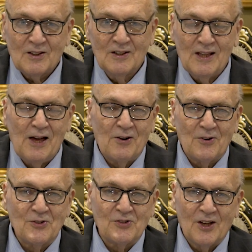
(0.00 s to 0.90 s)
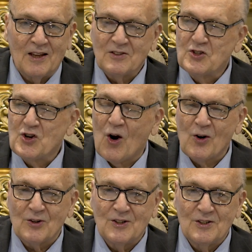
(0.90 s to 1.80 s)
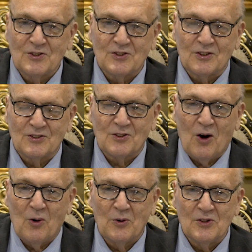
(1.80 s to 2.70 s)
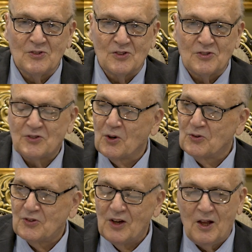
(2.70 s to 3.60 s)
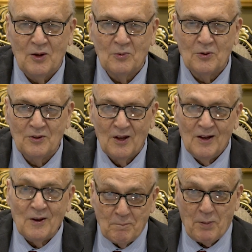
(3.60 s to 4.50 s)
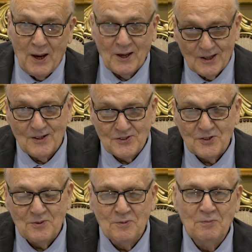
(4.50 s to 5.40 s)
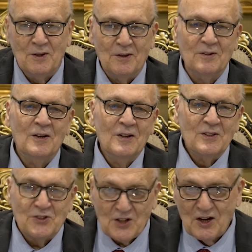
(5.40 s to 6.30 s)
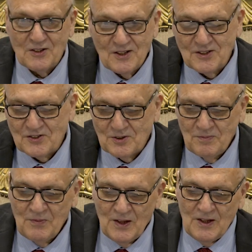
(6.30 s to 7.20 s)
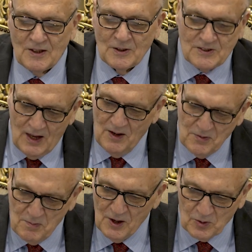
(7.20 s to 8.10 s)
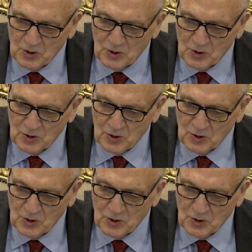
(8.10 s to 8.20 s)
letters, that darkness, it's always associated with paganism and Satanism. It's heavy metal